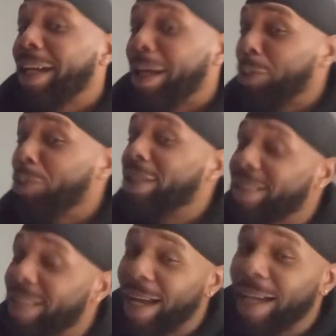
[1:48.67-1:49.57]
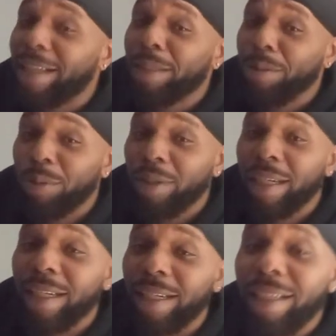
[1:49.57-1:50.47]
And I know exactly
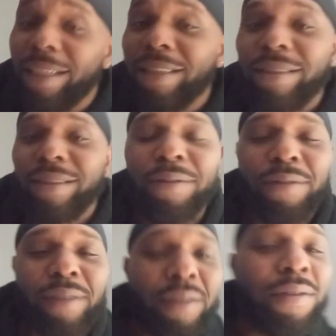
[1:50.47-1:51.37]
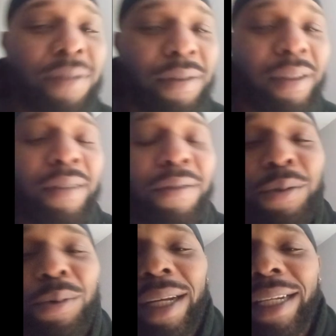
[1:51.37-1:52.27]
what it is. If if if
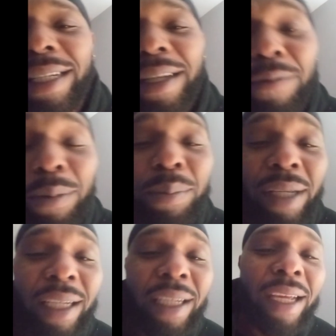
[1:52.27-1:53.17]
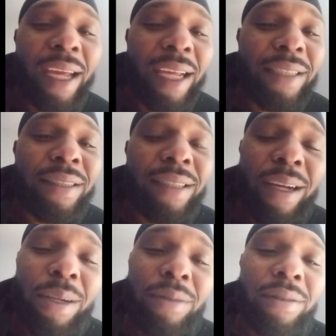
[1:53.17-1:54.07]
you ain't never been gang
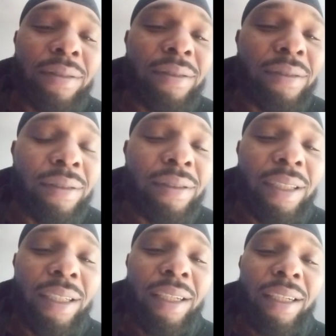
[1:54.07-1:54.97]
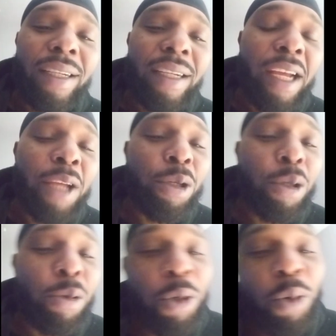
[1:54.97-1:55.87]
stalked and you
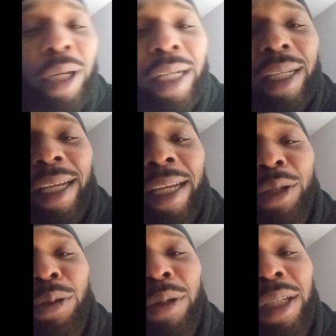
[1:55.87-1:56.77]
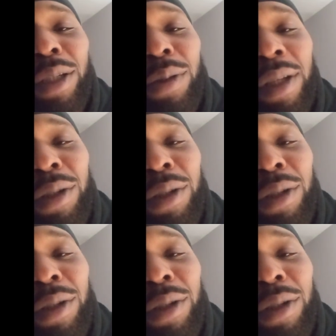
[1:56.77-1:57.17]
don't know what and you and you